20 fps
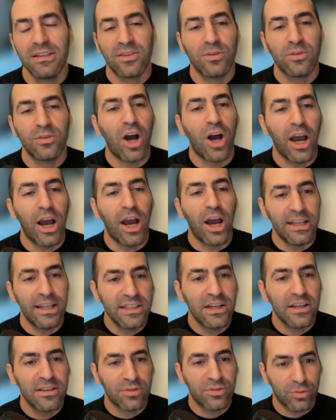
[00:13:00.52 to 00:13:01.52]
so the
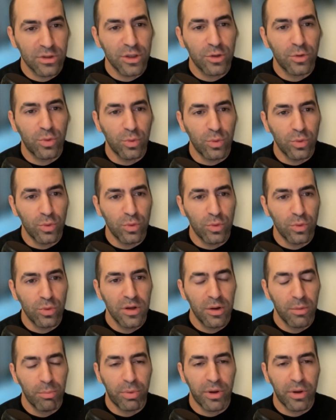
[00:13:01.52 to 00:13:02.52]
idea is really
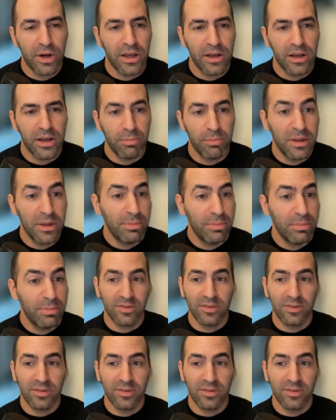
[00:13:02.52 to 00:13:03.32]
cool, but maybe